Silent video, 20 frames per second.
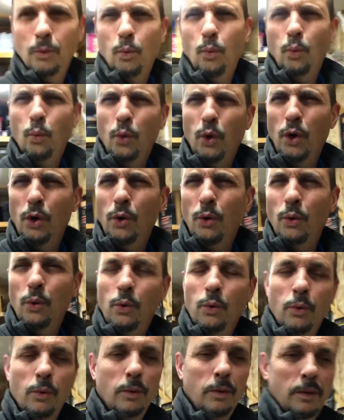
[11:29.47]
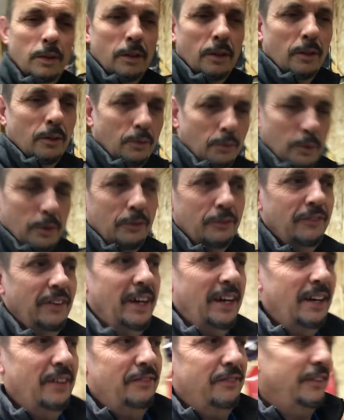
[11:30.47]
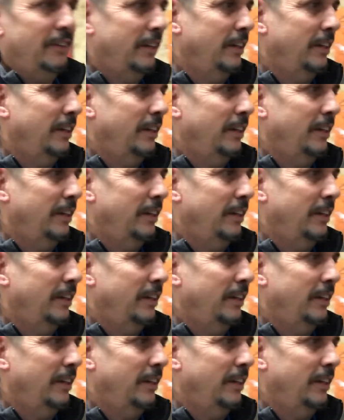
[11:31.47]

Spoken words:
Whoa, 105.